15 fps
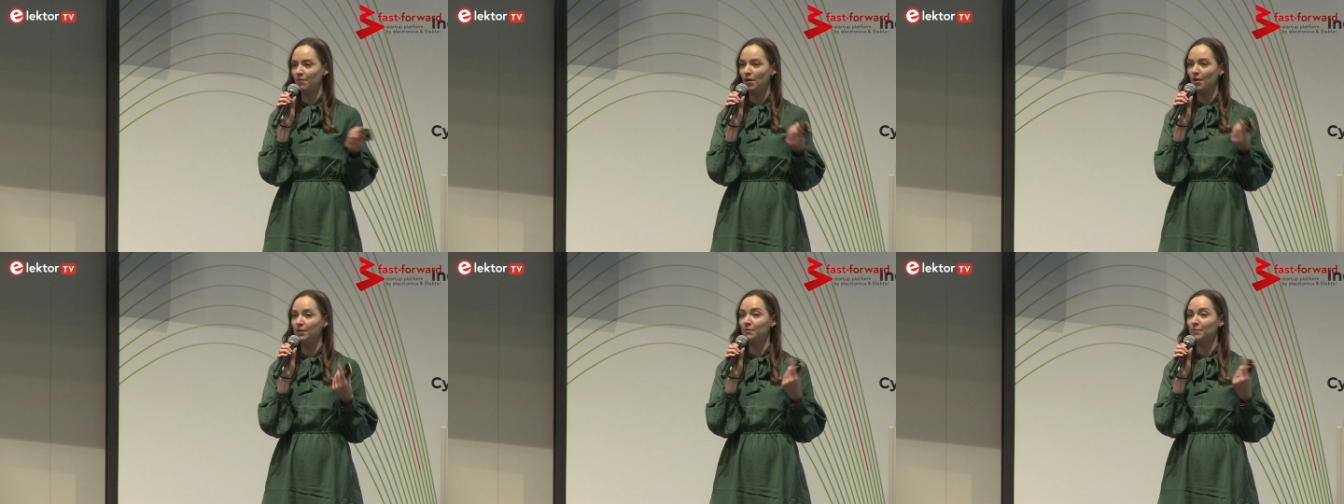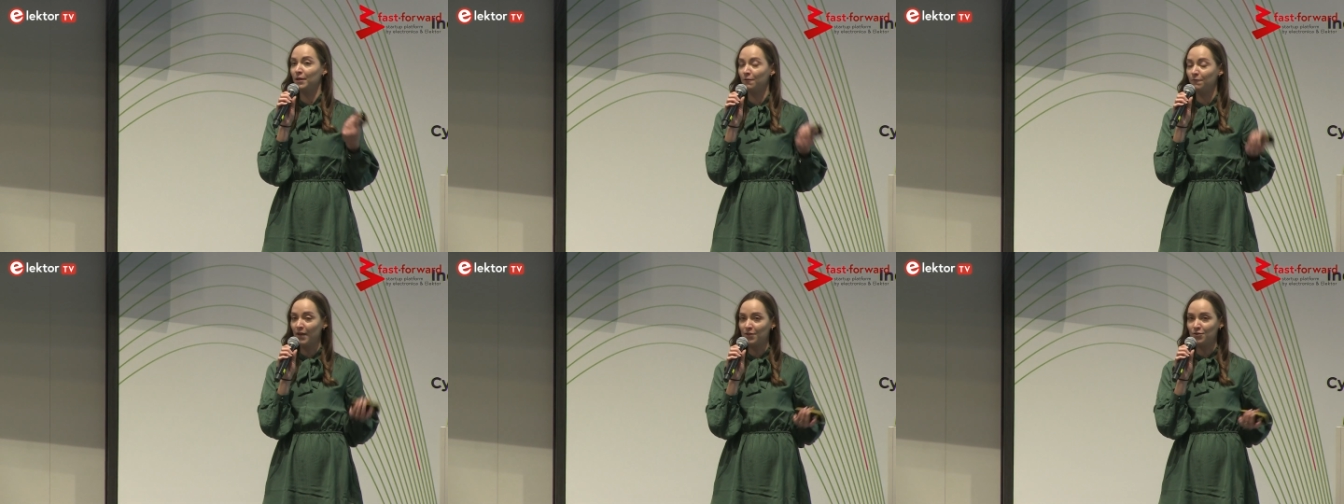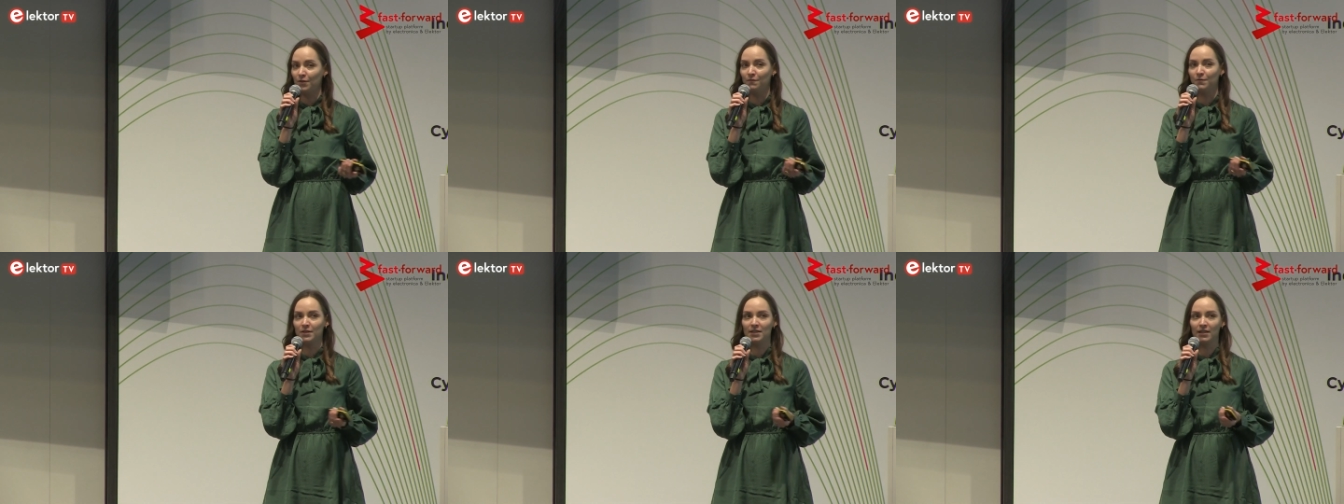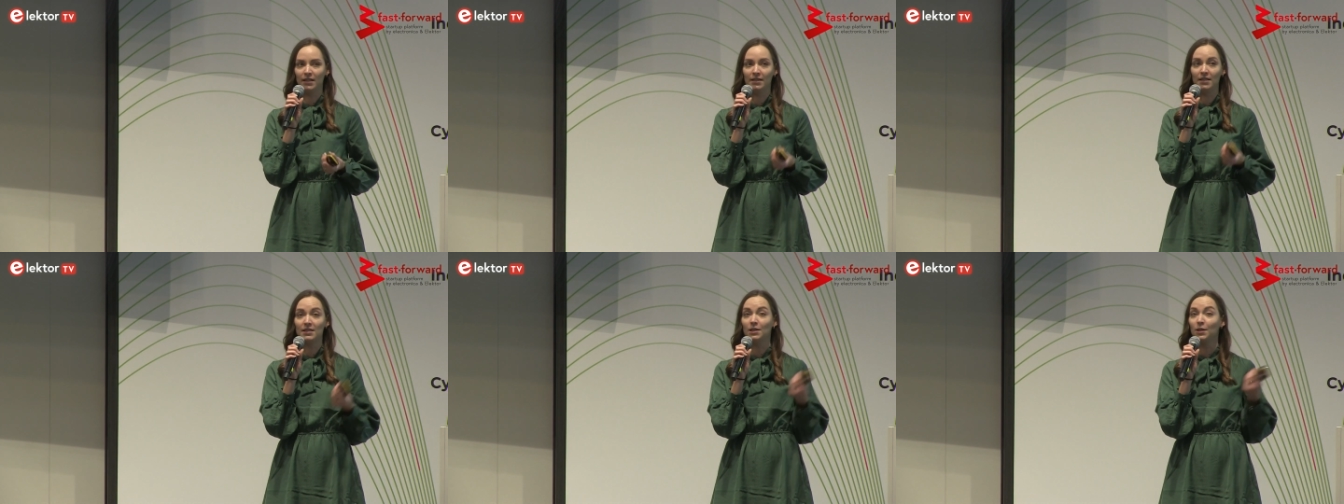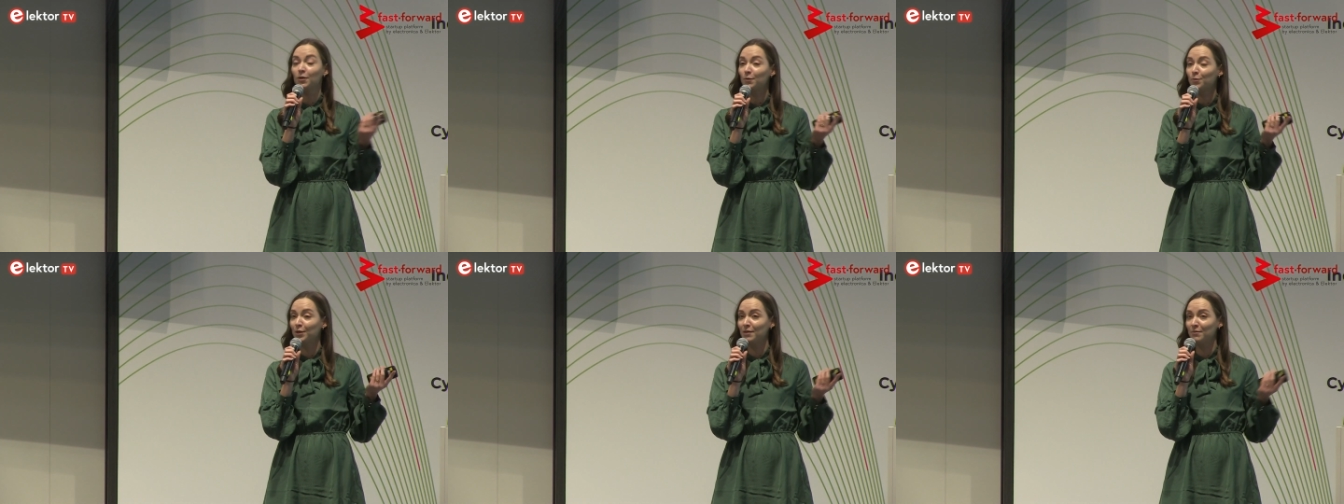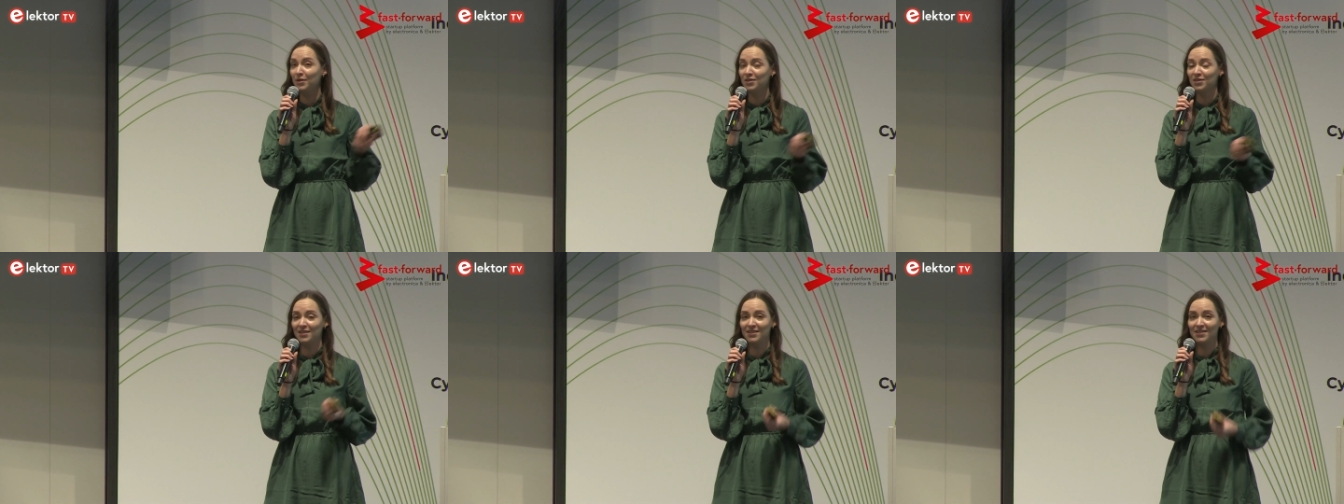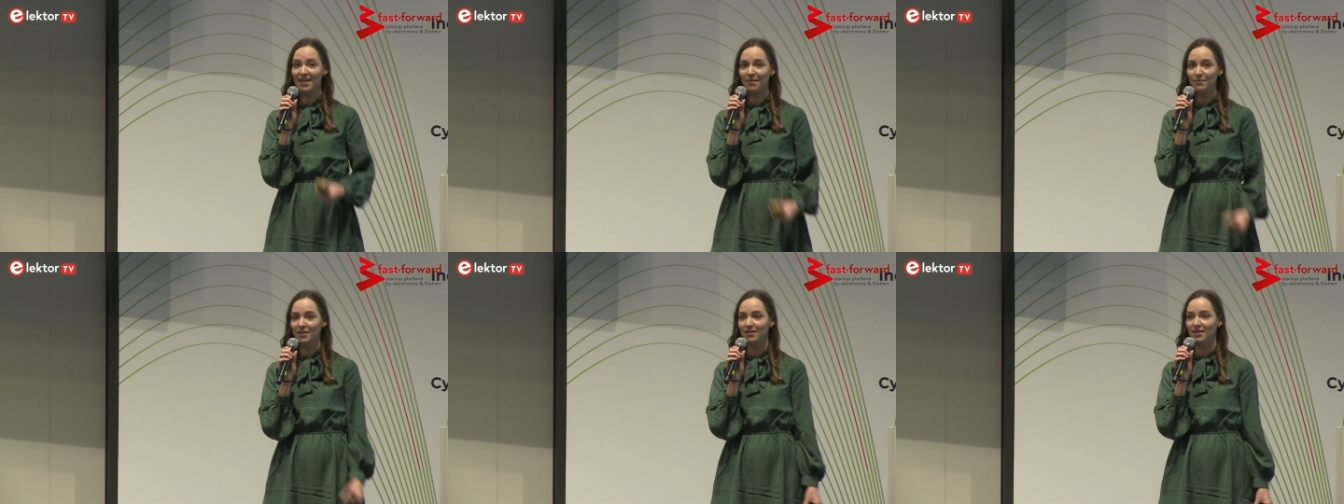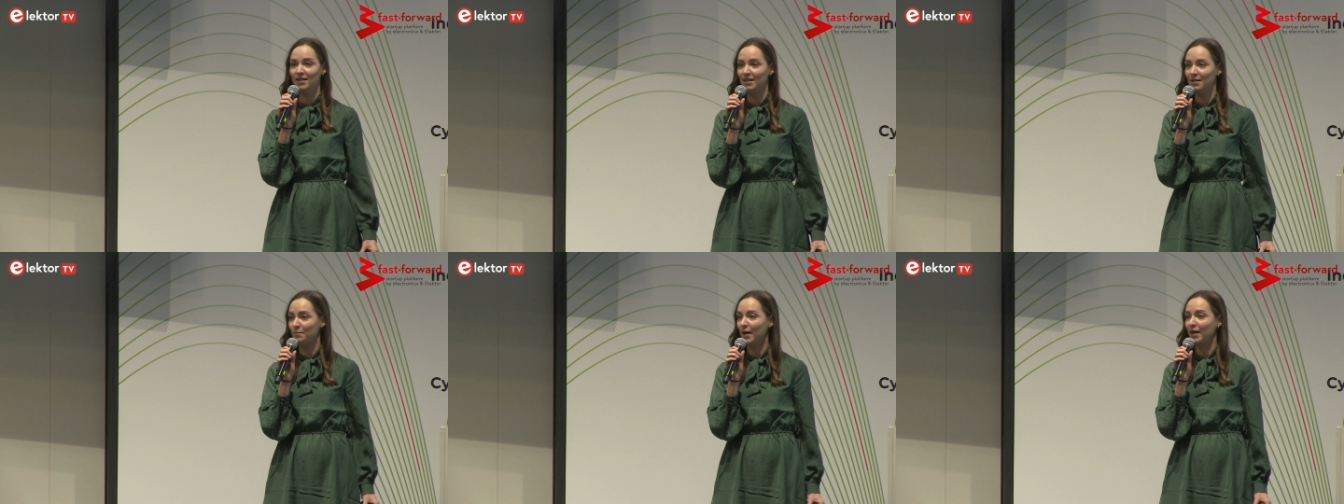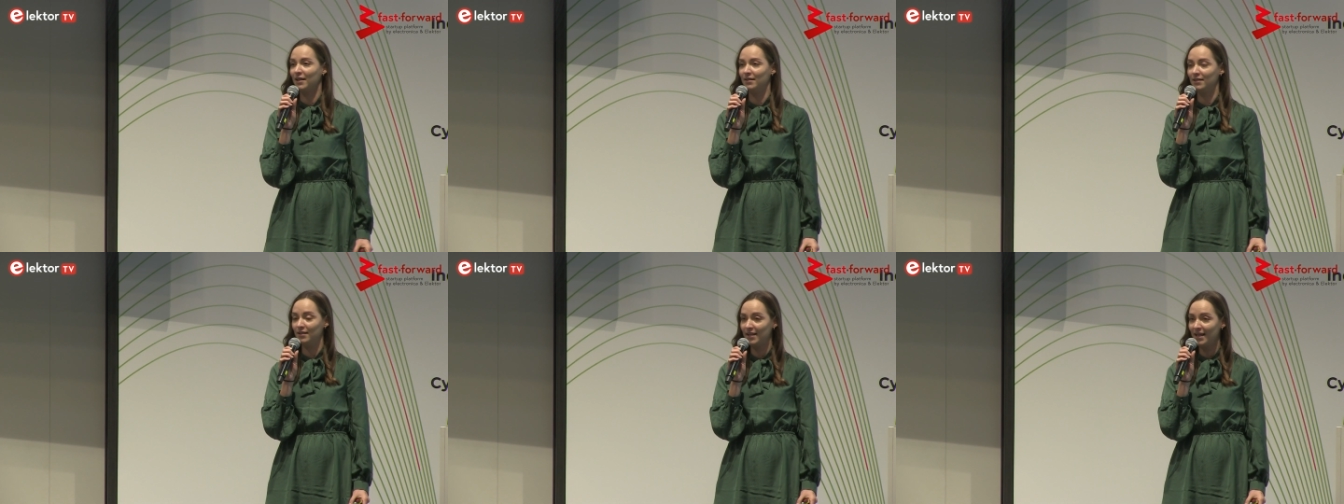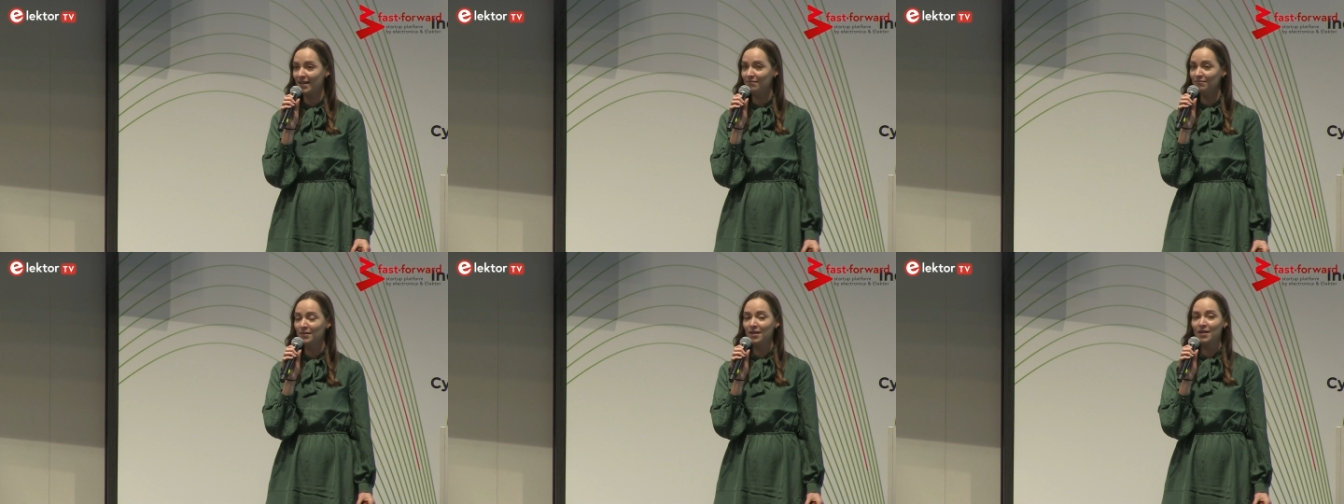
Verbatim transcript: around in manufacturing facilities look pretty much the same as they did back in the day.